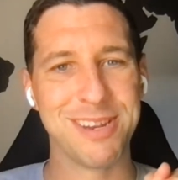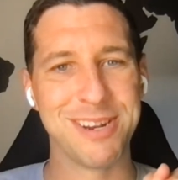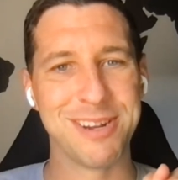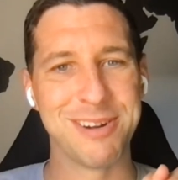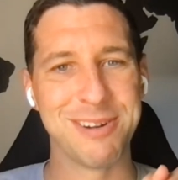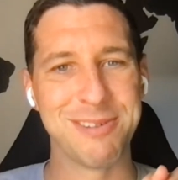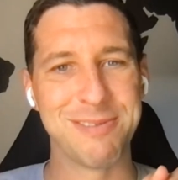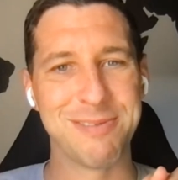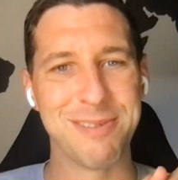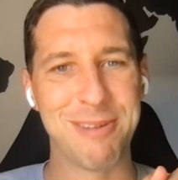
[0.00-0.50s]

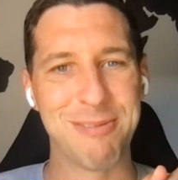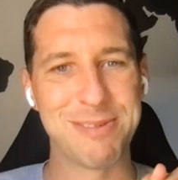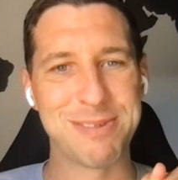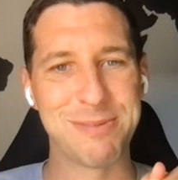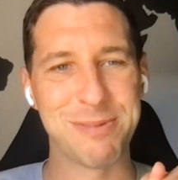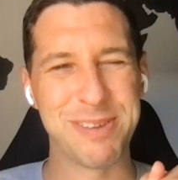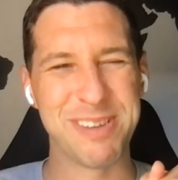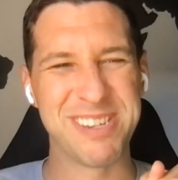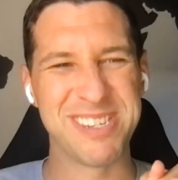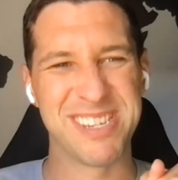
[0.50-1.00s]
that was
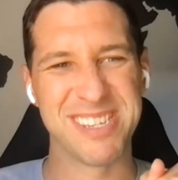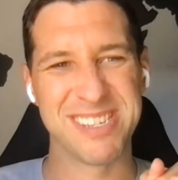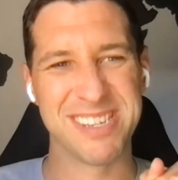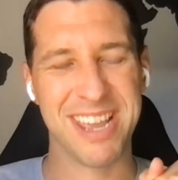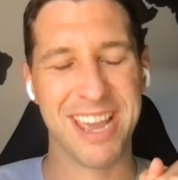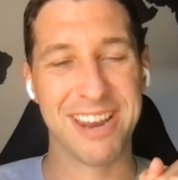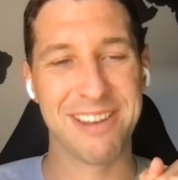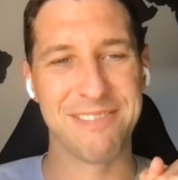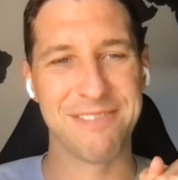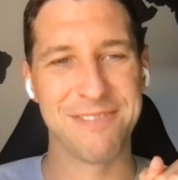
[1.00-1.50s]
really just
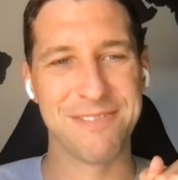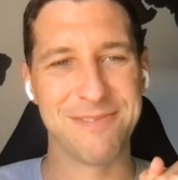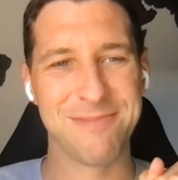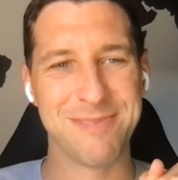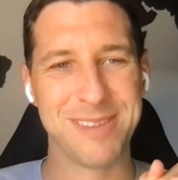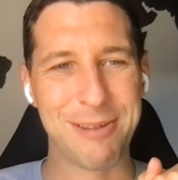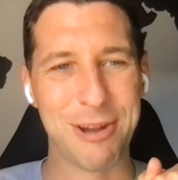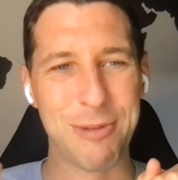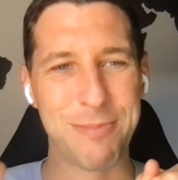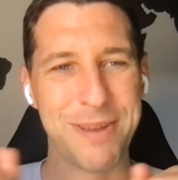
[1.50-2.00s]
kind of,
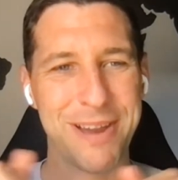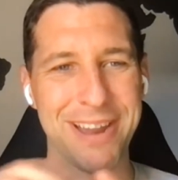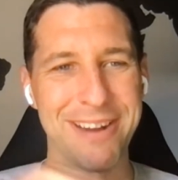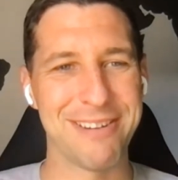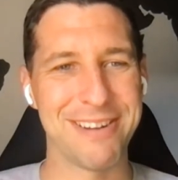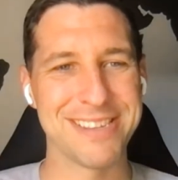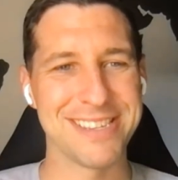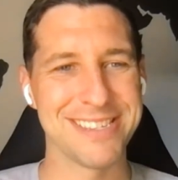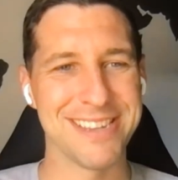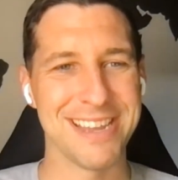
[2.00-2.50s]
I hope the
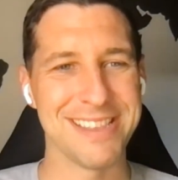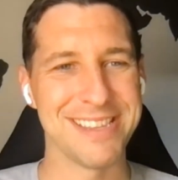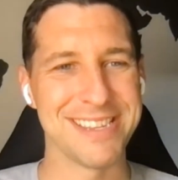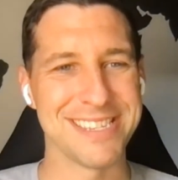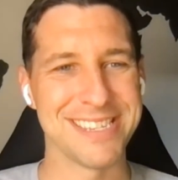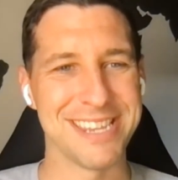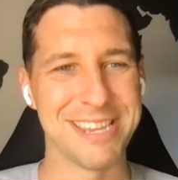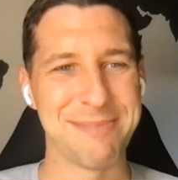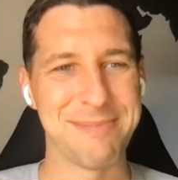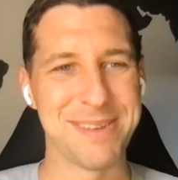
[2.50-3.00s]
IRS is not
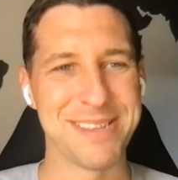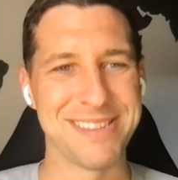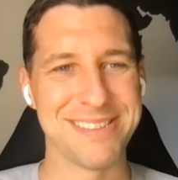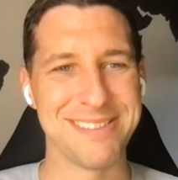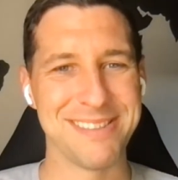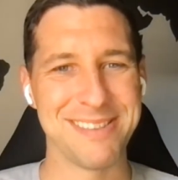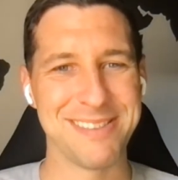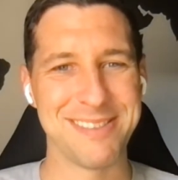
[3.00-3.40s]
listening, but